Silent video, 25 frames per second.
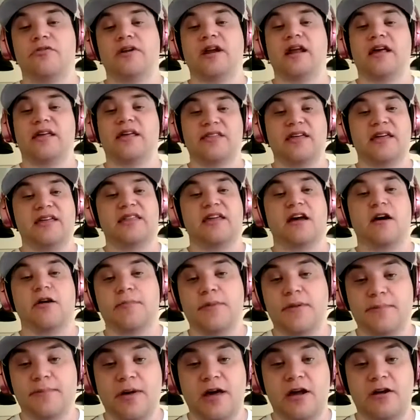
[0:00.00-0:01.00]
and I think that would
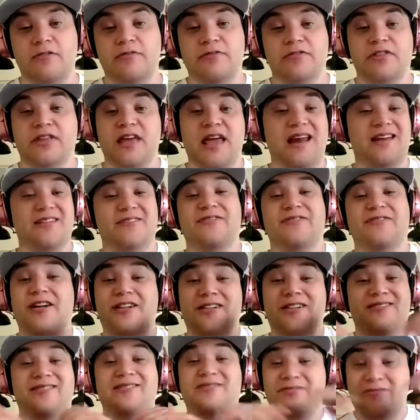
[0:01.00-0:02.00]
be better for the
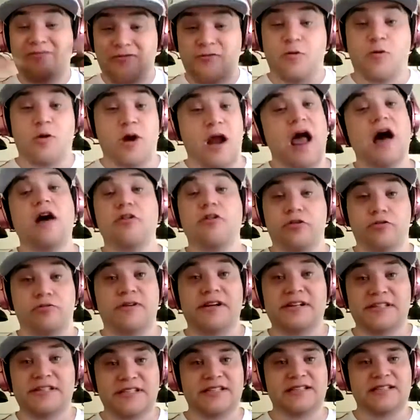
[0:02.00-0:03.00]
NFL for health
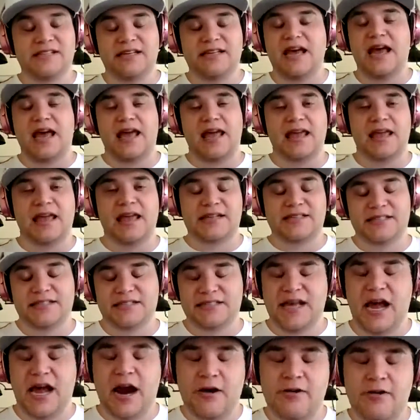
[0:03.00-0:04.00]
reasons in its
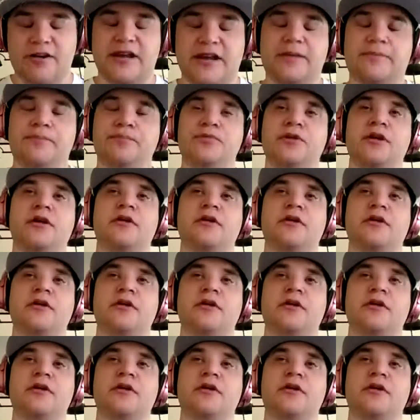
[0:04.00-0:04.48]
entirety.